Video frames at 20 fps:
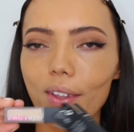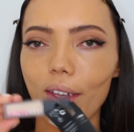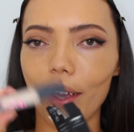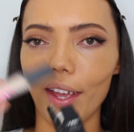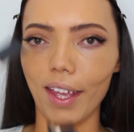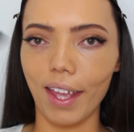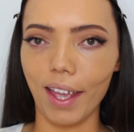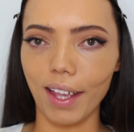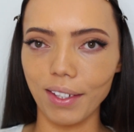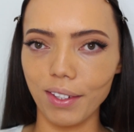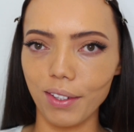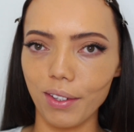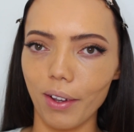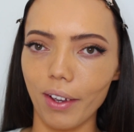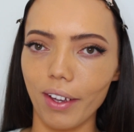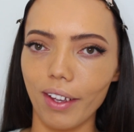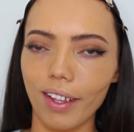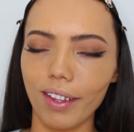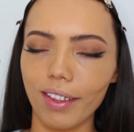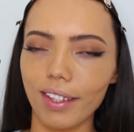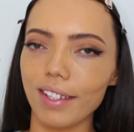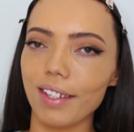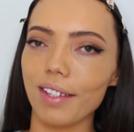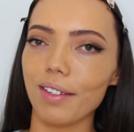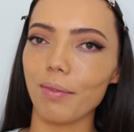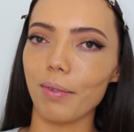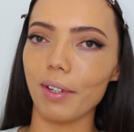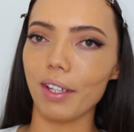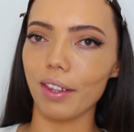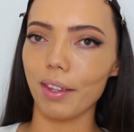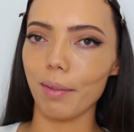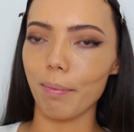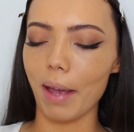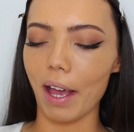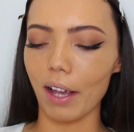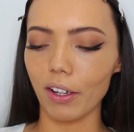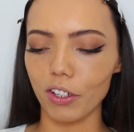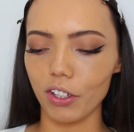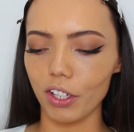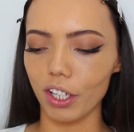Okay, so this is what the
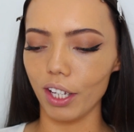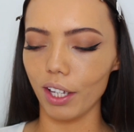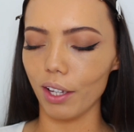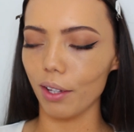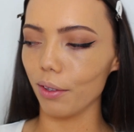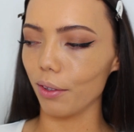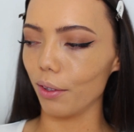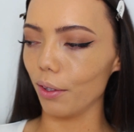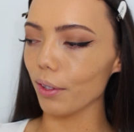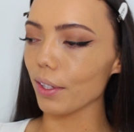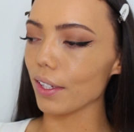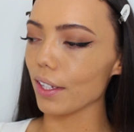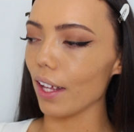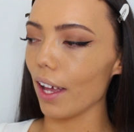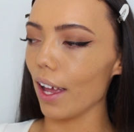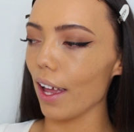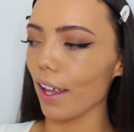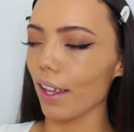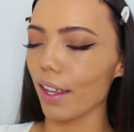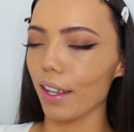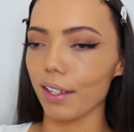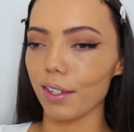packaging looks like.